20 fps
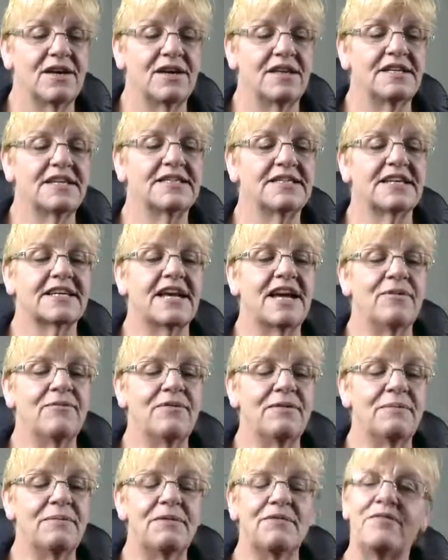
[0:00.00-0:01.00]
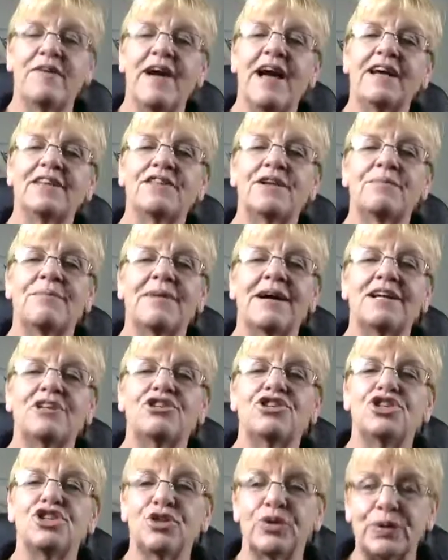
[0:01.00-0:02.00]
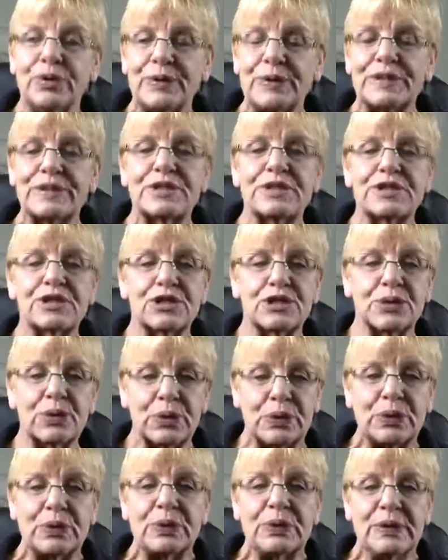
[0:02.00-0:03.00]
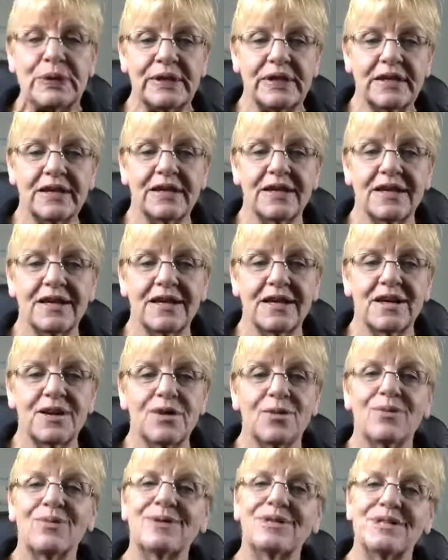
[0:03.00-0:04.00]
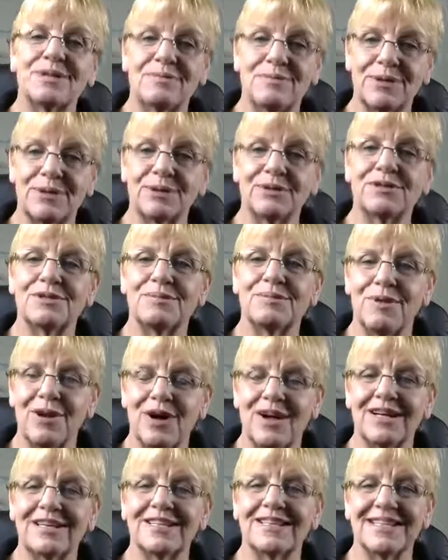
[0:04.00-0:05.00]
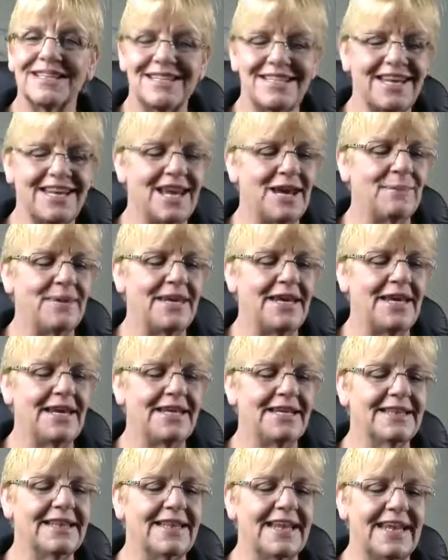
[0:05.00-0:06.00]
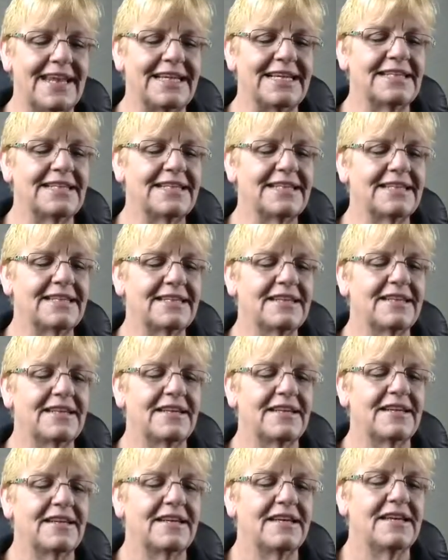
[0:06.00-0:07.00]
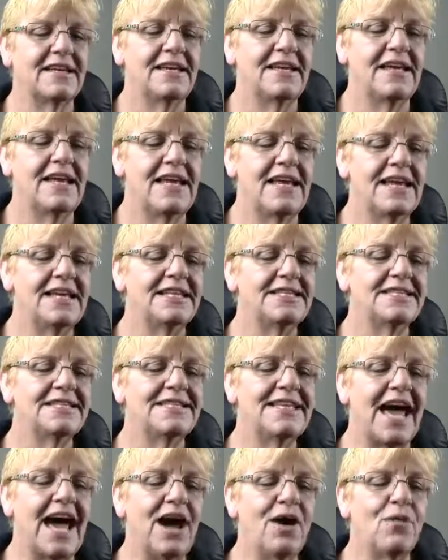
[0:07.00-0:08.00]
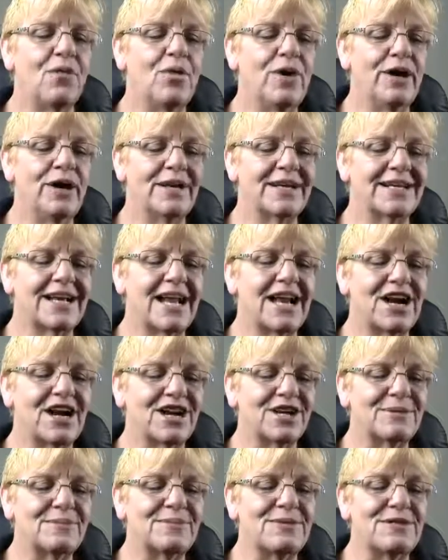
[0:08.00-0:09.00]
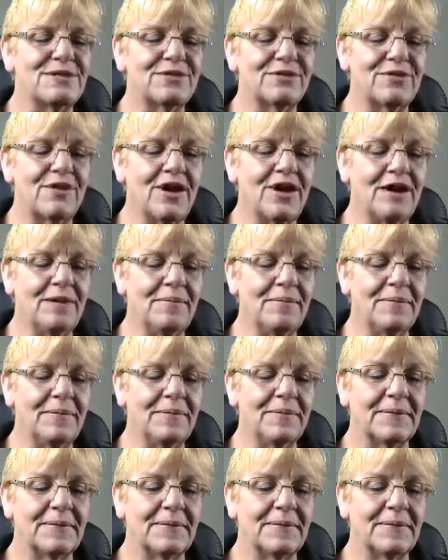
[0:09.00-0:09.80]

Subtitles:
Does it come from the fact that my children's school was built upon contaminated land? Is that where it comes from?